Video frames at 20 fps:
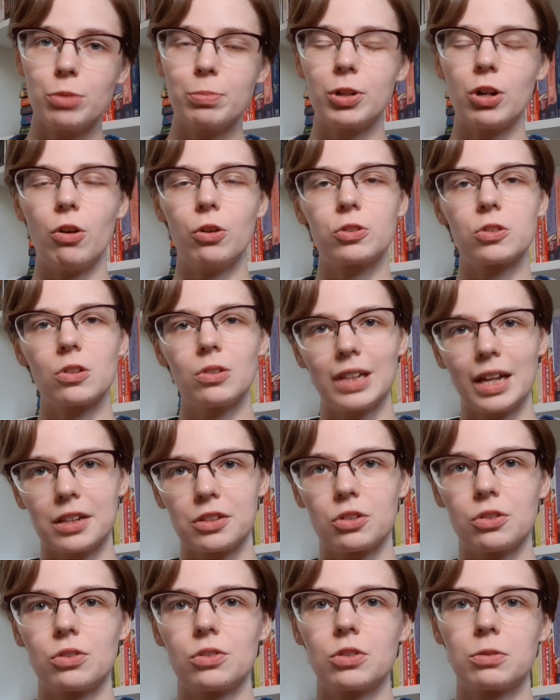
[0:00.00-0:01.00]
but also
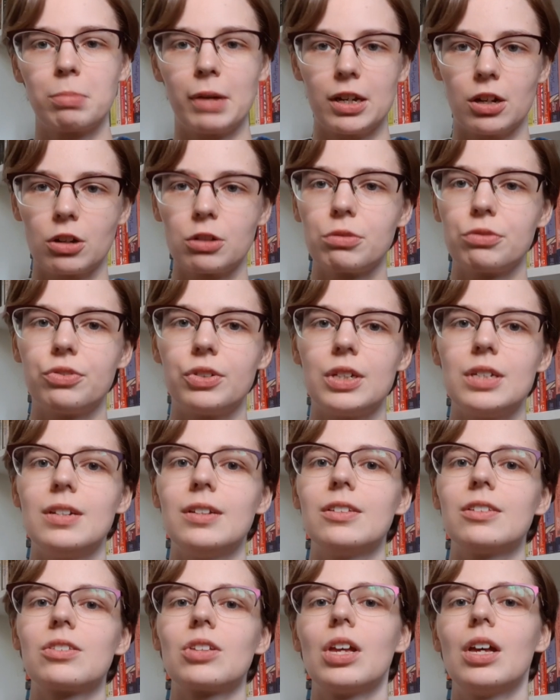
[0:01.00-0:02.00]
letters,
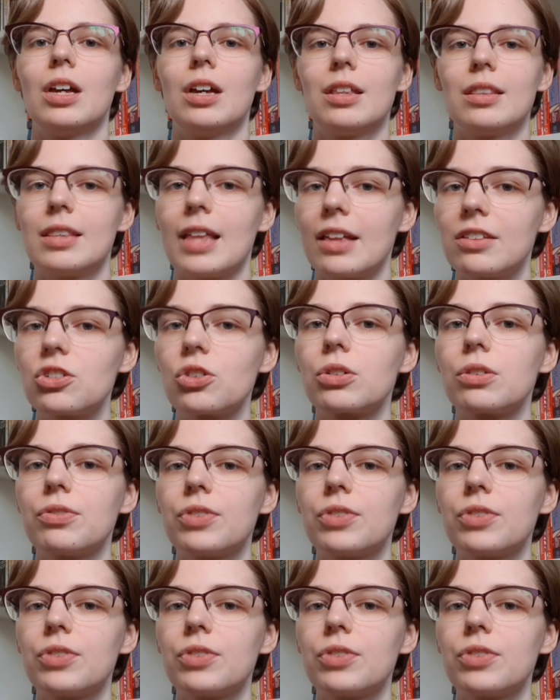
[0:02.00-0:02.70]
biographies, that sort